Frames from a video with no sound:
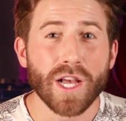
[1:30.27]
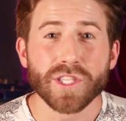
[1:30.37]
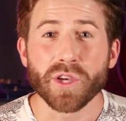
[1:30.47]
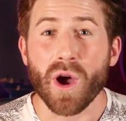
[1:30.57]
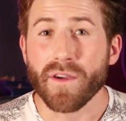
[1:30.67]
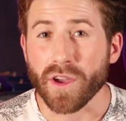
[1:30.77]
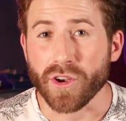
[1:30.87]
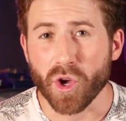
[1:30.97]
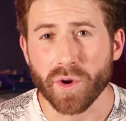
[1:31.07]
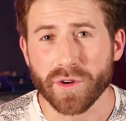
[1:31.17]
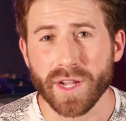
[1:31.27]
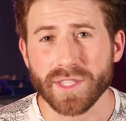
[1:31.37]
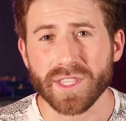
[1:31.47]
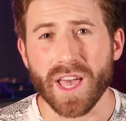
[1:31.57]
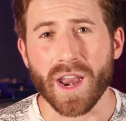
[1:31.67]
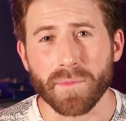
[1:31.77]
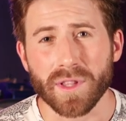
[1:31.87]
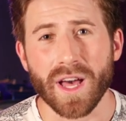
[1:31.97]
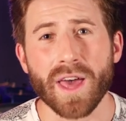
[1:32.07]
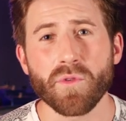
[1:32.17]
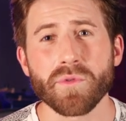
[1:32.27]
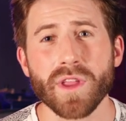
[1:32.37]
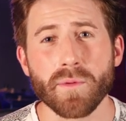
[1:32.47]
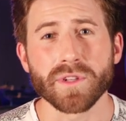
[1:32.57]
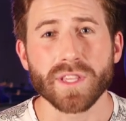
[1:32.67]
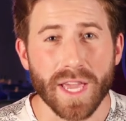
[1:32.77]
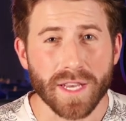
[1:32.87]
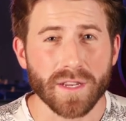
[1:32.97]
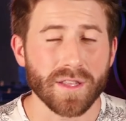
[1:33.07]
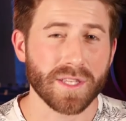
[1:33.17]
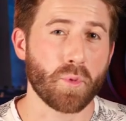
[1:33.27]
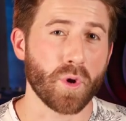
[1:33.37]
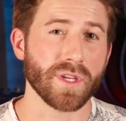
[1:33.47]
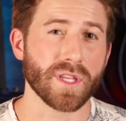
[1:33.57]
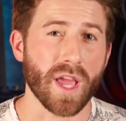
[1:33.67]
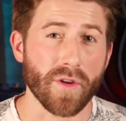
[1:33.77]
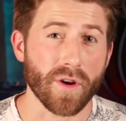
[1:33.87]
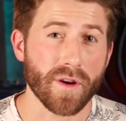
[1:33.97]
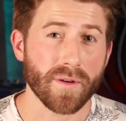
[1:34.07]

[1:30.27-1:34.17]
So I've got no regrets and I'm glad we've been able to get to this point together.